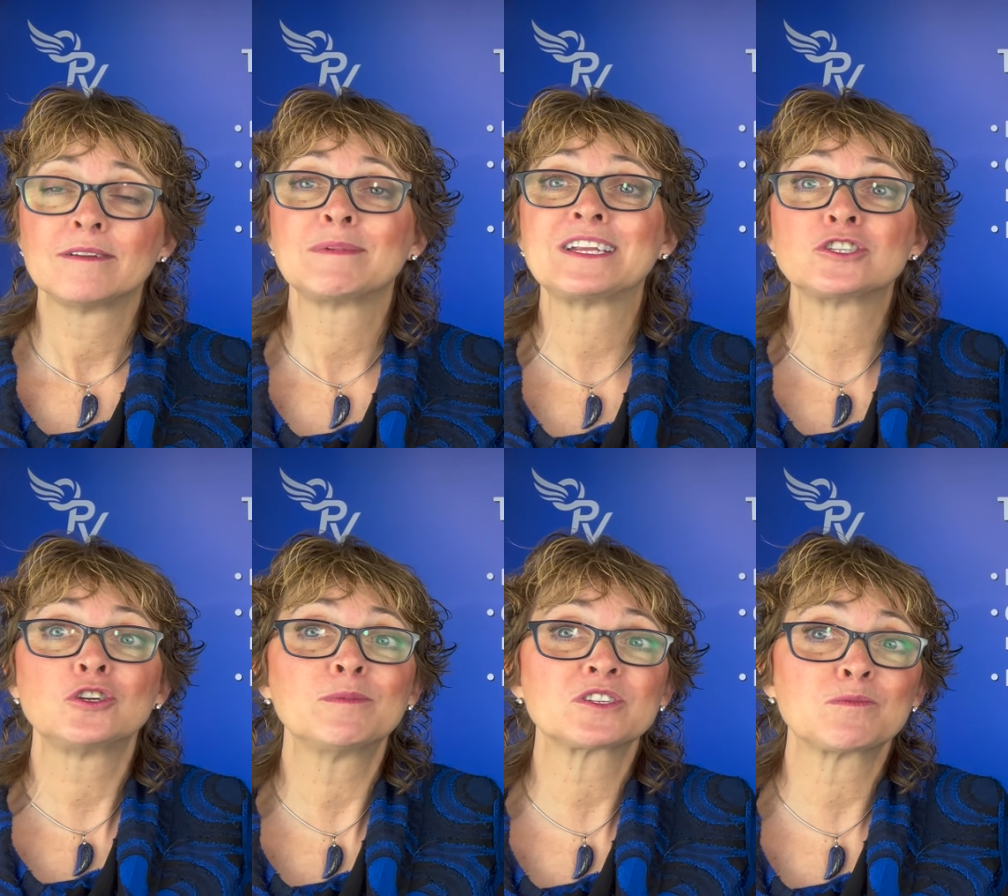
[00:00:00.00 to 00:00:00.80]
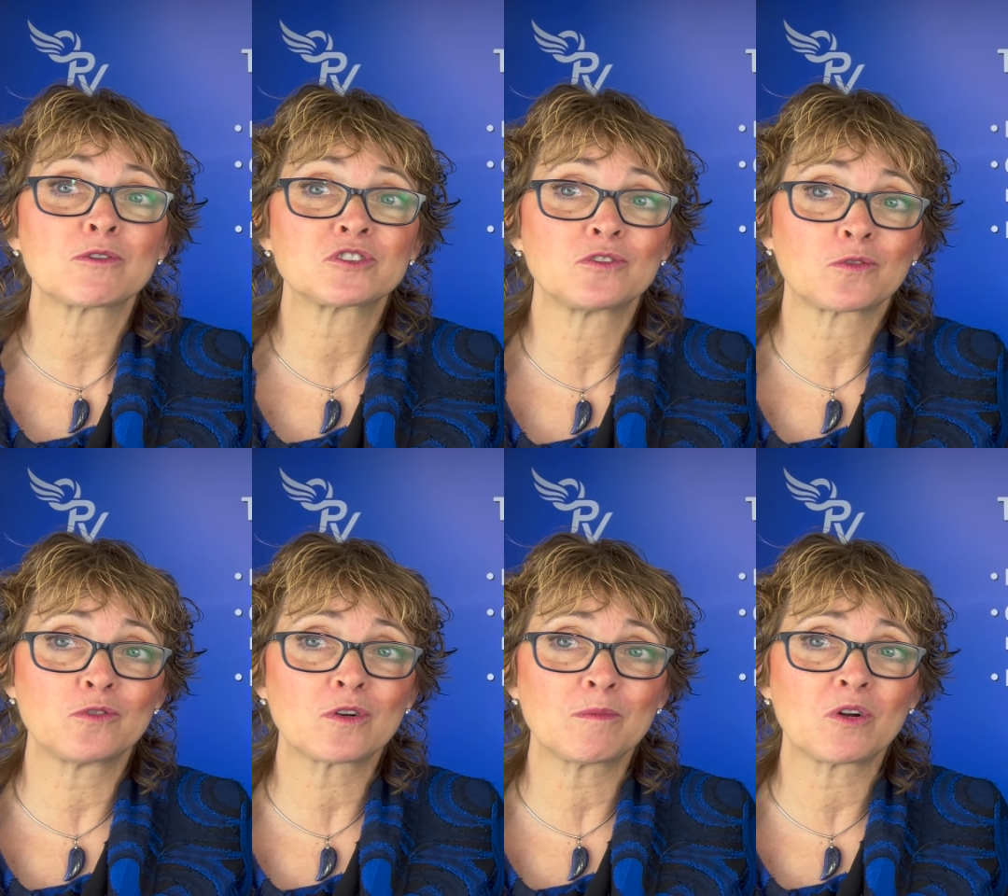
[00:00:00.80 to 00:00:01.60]
meaning too much motion or
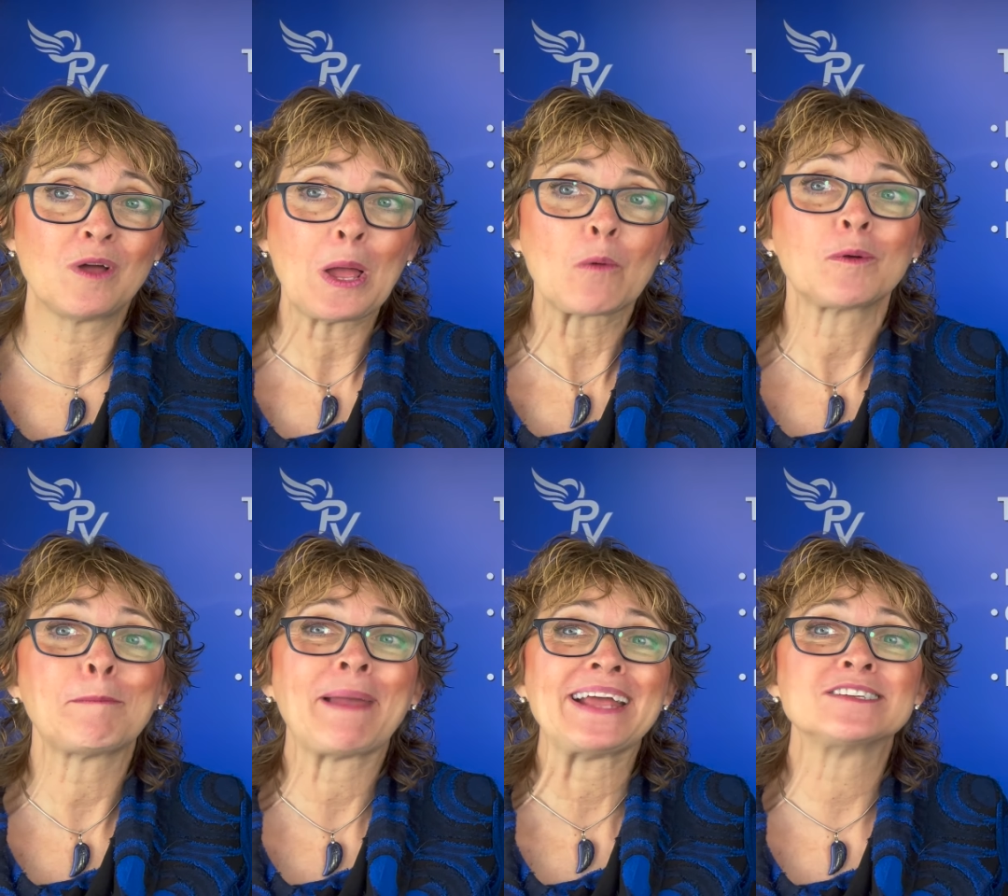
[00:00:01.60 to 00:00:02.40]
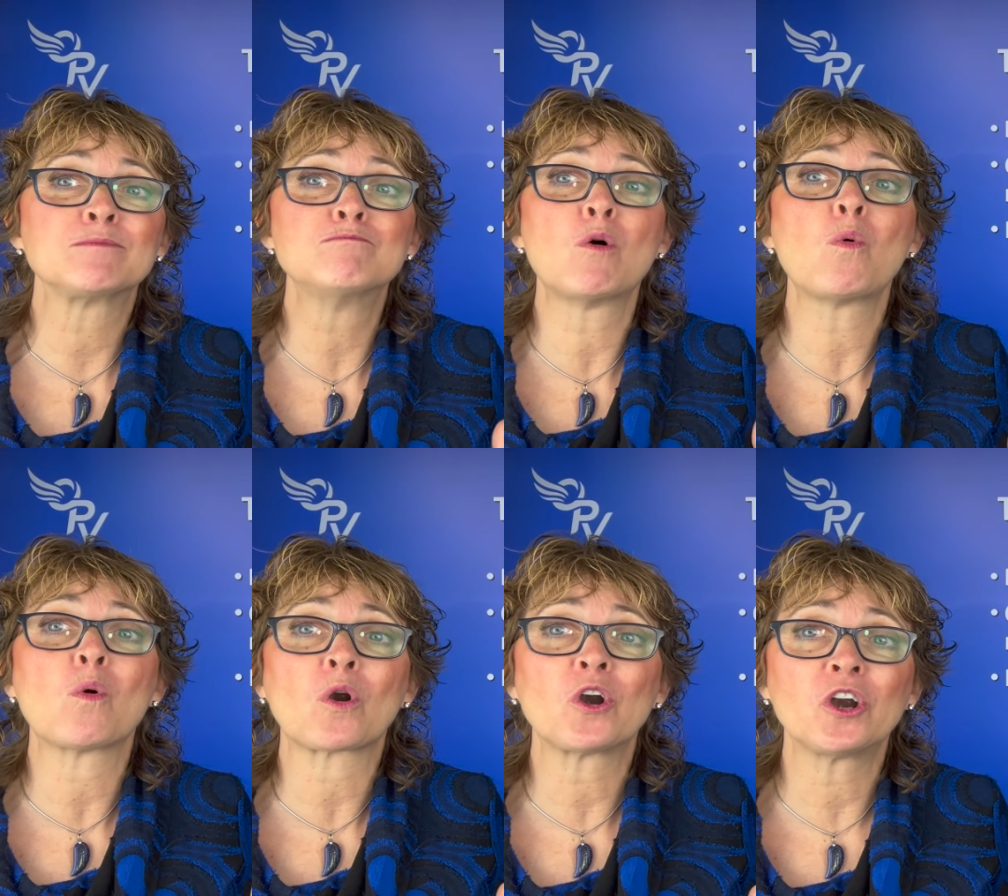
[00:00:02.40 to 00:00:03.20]
normal, will bend
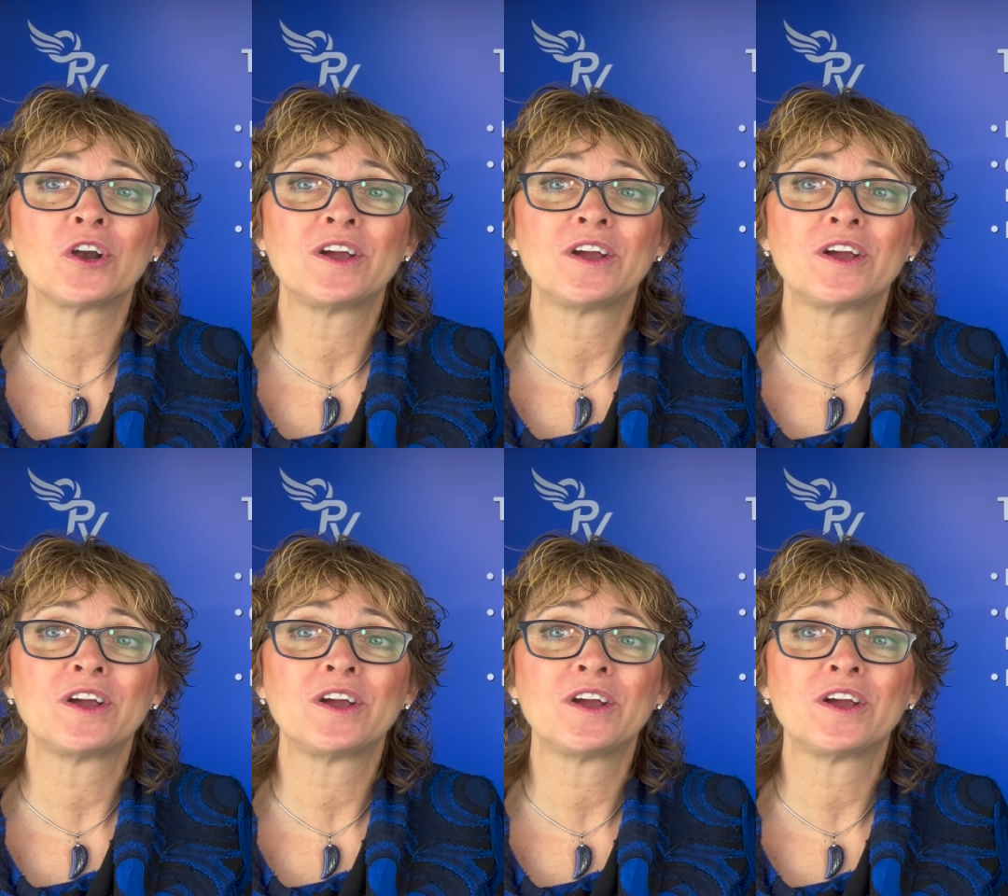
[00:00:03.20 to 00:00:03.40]
more.